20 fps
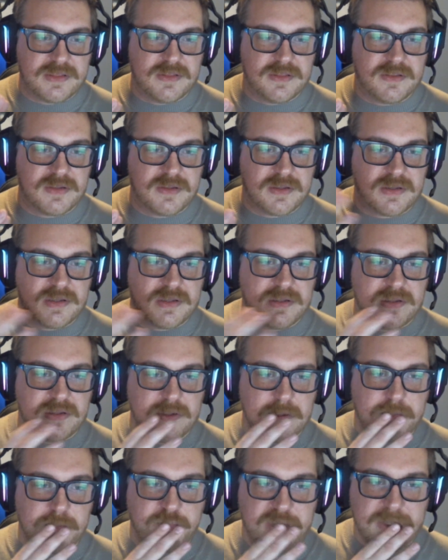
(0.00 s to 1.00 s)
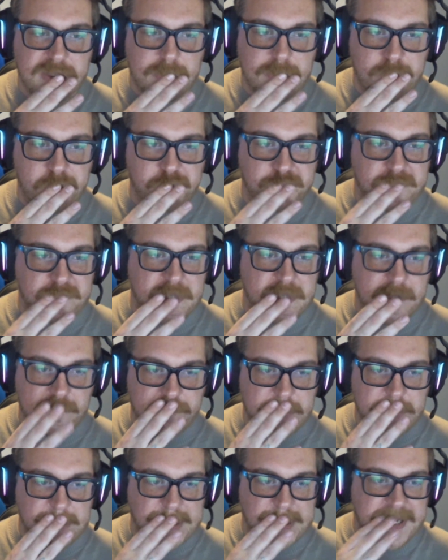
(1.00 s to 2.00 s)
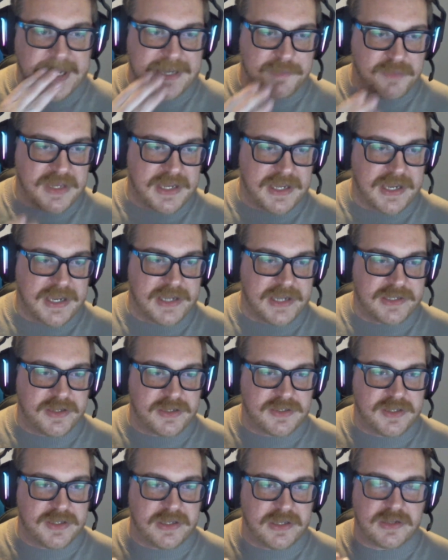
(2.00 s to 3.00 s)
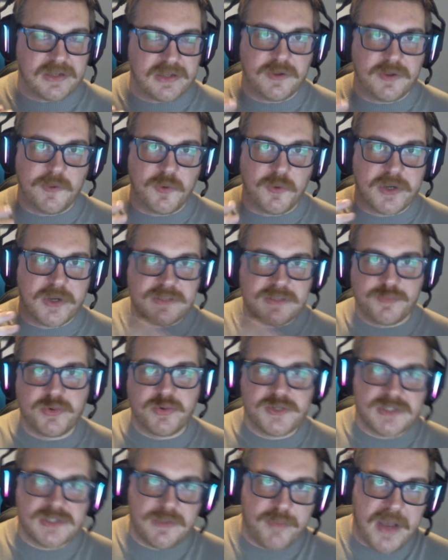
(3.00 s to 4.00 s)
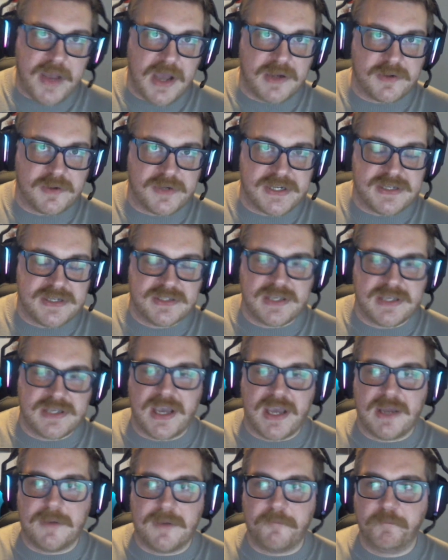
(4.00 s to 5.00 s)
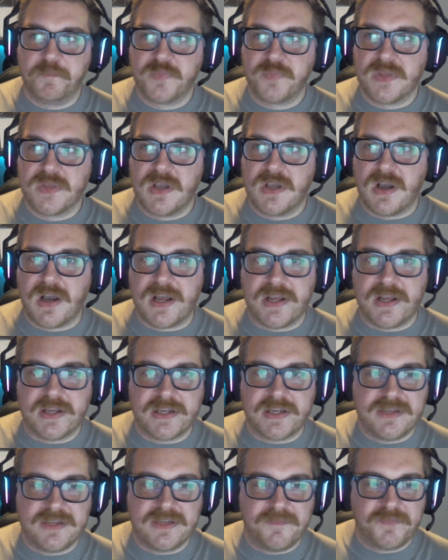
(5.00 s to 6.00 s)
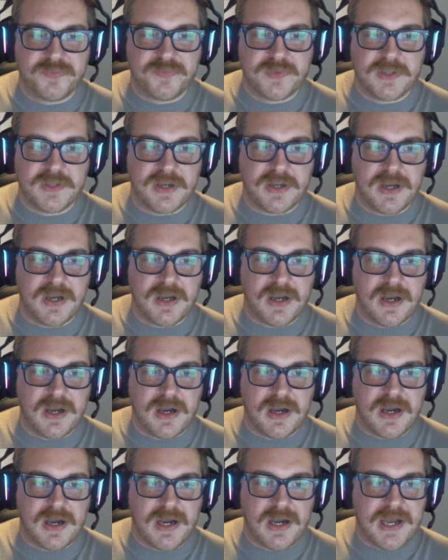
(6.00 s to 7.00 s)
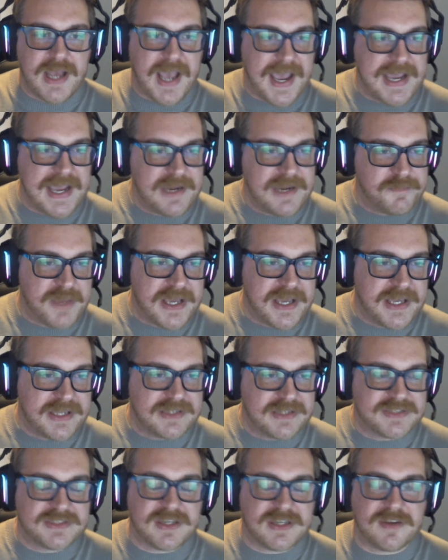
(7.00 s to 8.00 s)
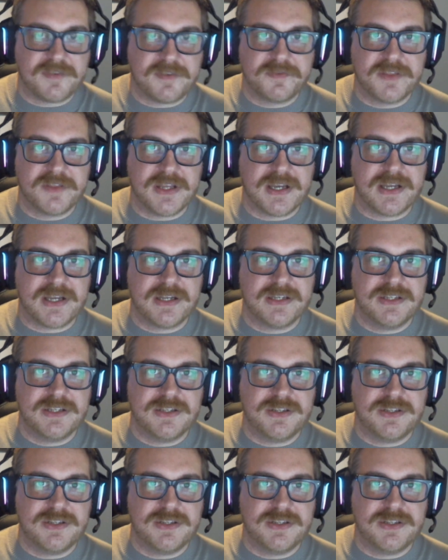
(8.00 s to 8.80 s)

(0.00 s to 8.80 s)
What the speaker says: But if you're like me and you wanting to push the boundaries, and I I hate making stuff that